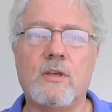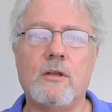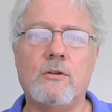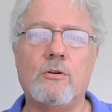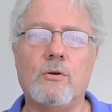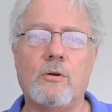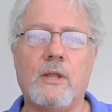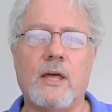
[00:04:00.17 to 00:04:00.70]
in
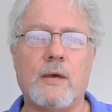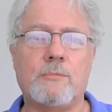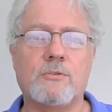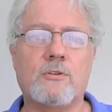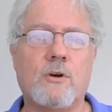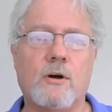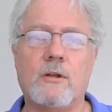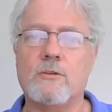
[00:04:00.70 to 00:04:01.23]
your laps.
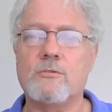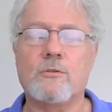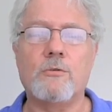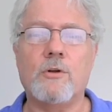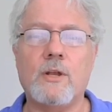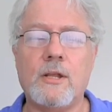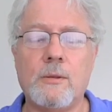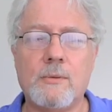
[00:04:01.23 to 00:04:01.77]
God has
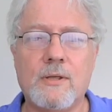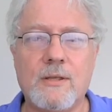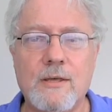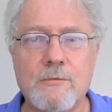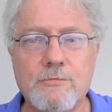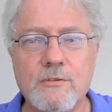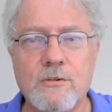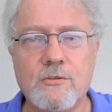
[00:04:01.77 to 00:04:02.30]
already
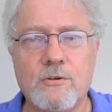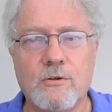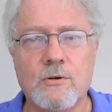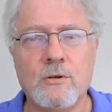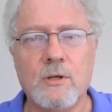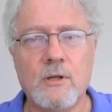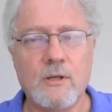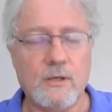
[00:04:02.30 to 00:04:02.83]
gifted you.
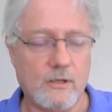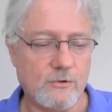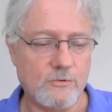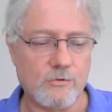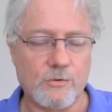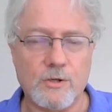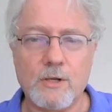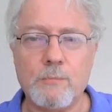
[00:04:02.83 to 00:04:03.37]
He's
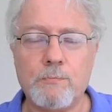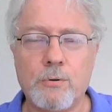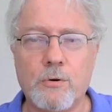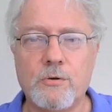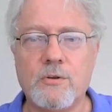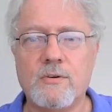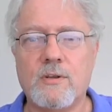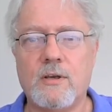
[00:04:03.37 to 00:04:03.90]
already
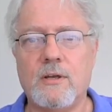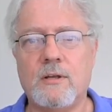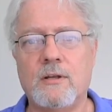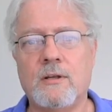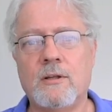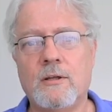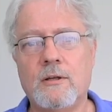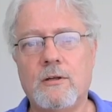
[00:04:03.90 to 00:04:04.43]
put it
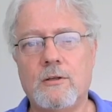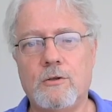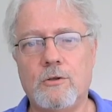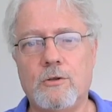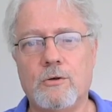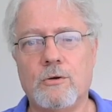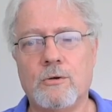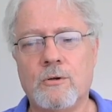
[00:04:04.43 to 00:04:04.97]
in
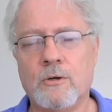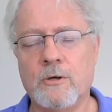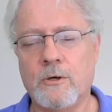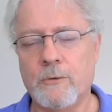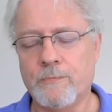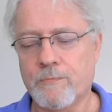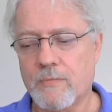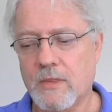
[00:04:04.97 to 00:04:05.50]
you.
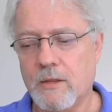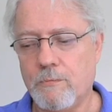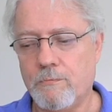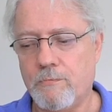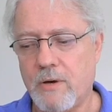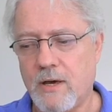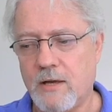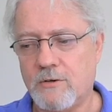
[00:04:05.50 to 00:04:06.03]

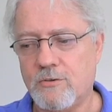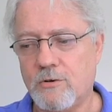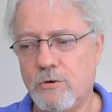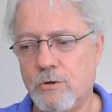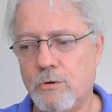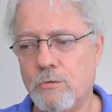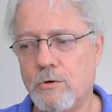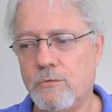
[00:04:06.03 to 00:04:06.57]
But
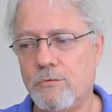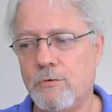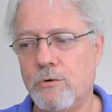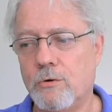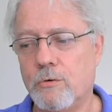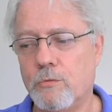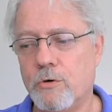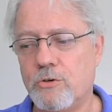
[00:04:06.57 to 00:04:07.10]
who of
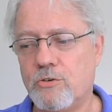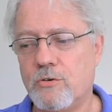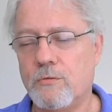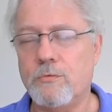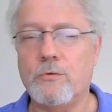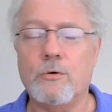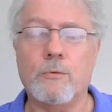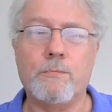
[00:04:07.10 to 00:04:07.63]
you, which
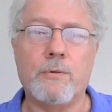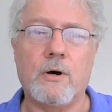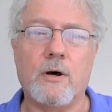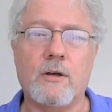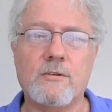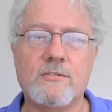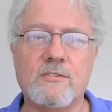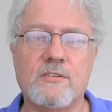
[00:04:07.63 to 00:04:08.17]
of your
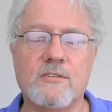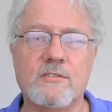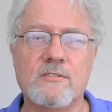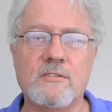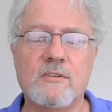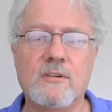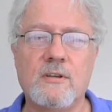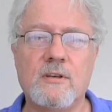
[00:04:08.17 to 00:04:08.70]

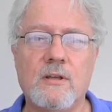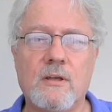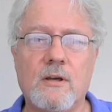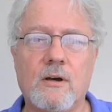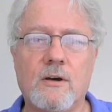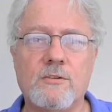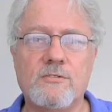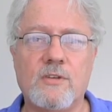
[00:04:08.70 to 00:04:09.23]
pastors
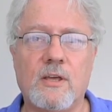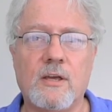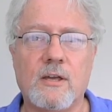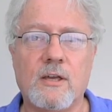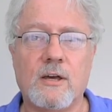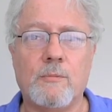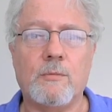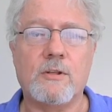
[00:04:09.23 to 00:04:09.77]
are saying,
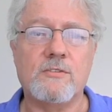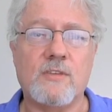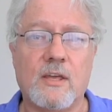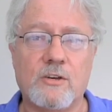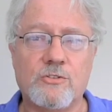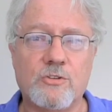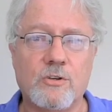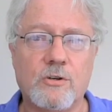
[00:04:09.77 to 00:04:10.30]
come, let's
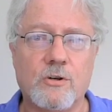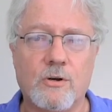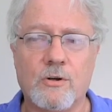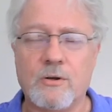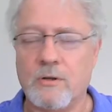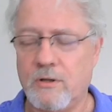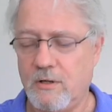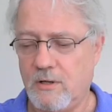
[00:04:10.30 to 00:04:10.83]
actually
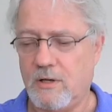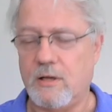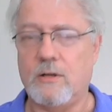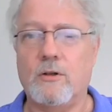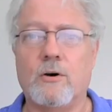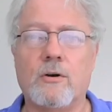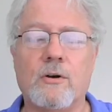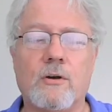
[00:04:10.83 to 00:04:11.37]
go and
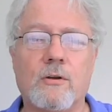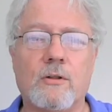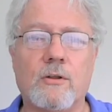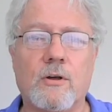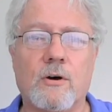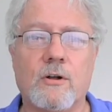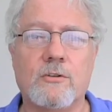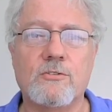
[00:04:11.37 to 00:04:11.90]
knock on
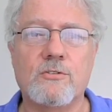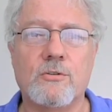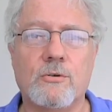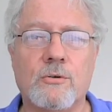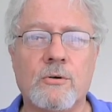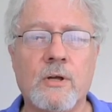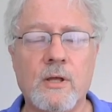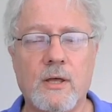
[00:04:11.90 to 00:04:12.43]
God's
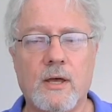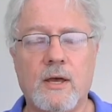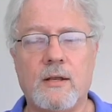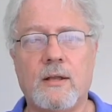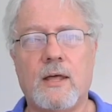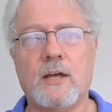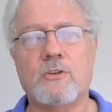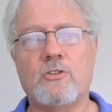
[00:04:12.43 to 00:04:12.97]
door
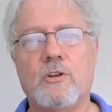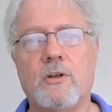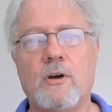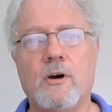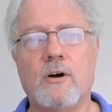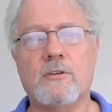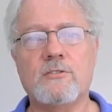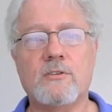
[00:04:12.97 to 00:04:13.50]
and actually
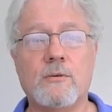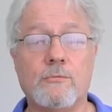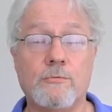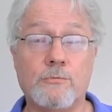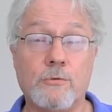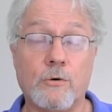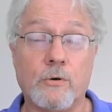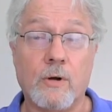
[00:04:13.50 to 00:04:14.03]
ask Him
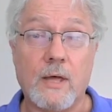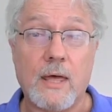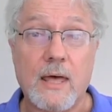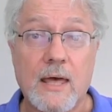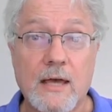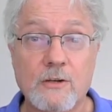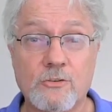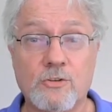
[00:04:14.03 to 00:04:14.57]
for
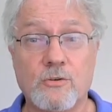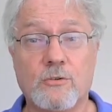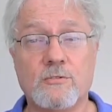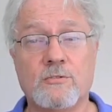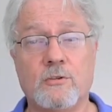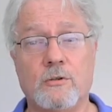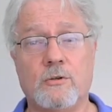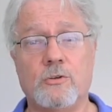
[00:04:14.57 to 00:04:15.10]
actual
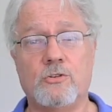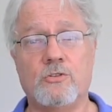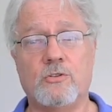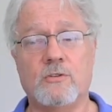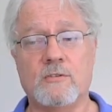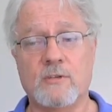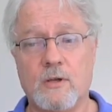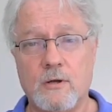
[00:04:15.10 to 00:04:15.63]

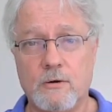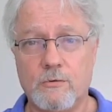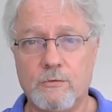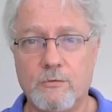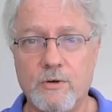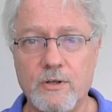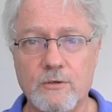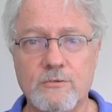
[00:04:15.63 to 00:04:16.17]
solutions,
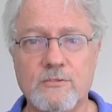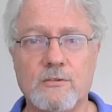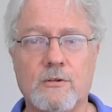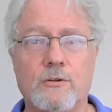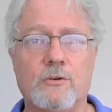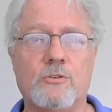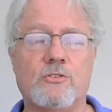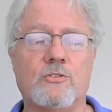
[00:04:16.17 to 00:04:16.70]
real
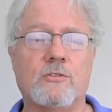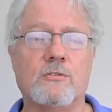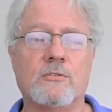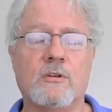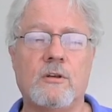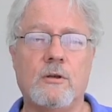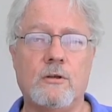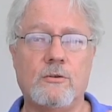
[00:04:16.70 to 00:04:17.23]
solutions
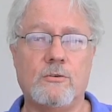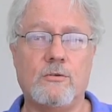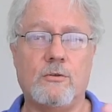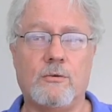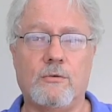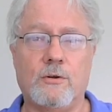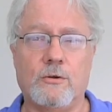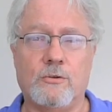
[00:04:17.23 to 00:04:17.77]
to the
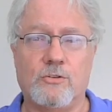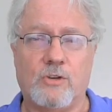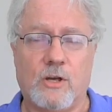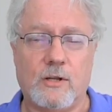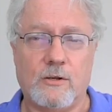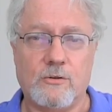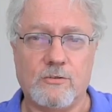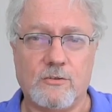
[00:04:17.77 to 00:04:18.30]
real
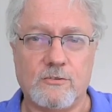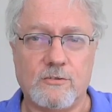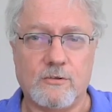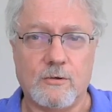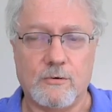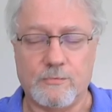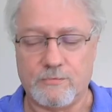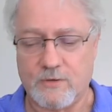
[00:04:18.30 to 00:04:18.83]
challenges
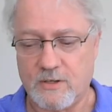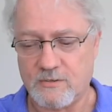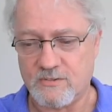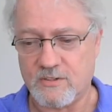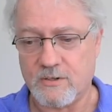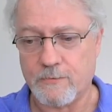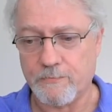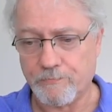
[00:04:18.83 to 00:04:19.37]
you're facing?